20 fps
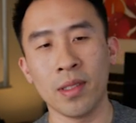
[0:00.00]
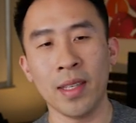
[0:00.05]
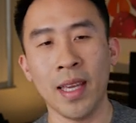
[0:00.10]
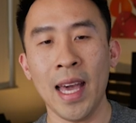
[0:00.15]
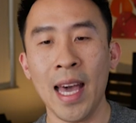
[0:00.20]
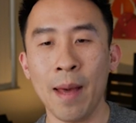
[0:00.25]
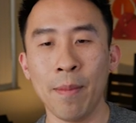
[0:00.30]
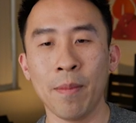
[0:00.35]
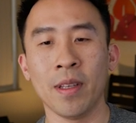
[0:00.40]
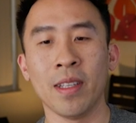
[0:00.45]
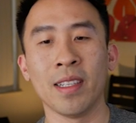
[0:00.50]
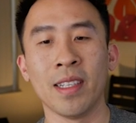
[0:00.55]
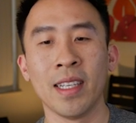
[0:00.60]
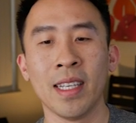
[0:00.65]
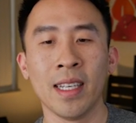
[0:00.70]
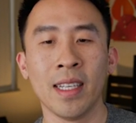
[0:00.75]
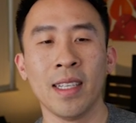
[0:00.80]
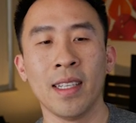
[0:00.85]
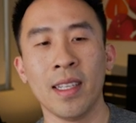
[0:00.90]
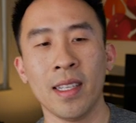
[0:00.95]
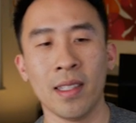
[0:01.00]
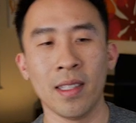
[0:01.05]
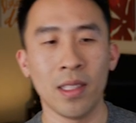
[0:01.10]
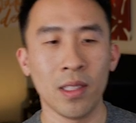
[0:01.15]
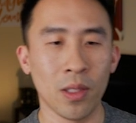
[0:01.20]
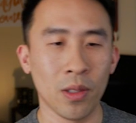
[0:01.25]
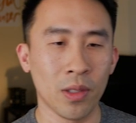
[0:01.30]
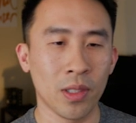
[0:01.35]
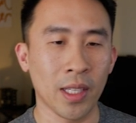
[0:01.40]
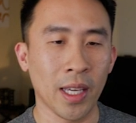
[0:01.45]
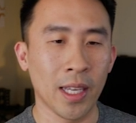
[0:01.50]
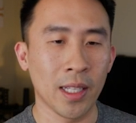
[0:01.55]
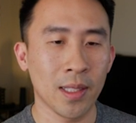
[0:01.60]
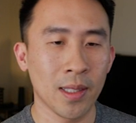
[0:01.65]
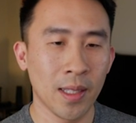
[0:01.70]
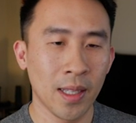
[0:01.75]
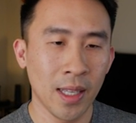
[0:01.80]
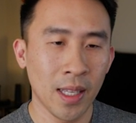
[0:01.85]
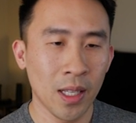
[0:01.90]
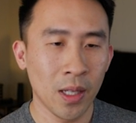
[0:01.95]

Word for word: to happen in this use case?